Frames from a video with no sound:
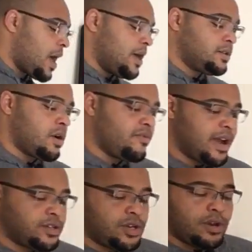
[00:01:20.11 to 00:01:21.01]
uh,
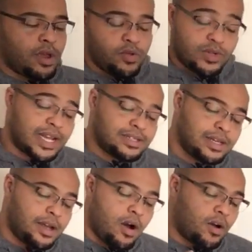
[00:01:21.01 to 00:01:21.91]
direction, your
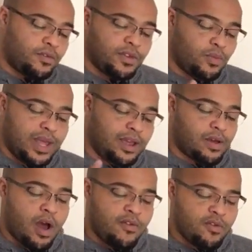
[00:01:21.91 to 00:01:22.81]
destiny card for the week,
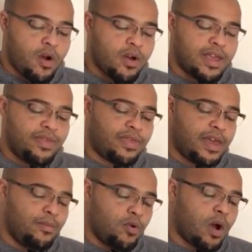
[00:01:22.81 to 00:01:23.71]
overarching
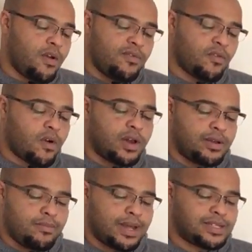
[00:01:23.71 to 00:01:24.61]
theme or
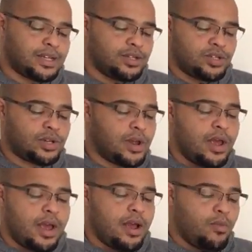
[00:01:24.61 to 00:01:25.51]
overriding message.
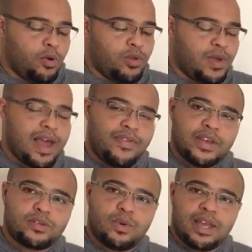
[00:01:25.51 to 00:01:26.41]
And what you get
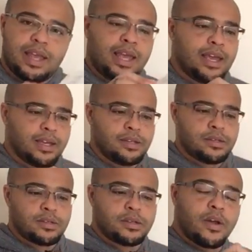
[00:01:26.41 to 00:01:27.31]
this week
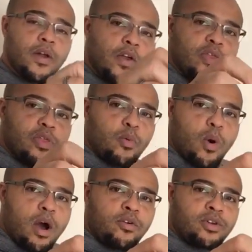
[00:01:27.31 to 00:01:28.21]
is the
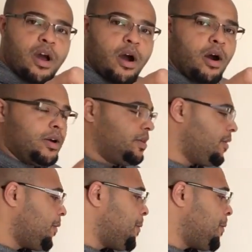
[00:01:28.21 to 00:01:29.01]
world card.